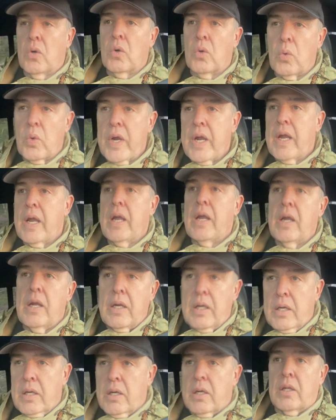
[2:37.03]
we
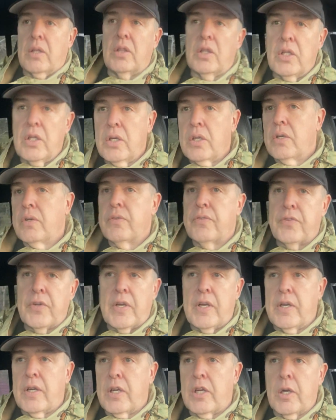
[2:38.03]
live
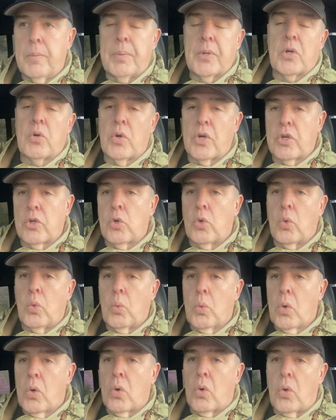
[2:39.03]
in a hypocritical
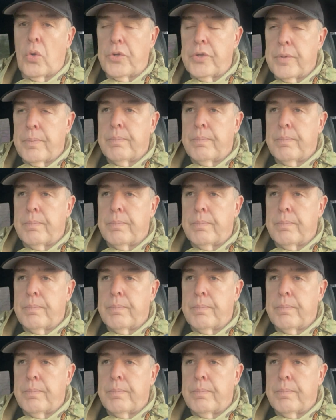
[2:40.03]
world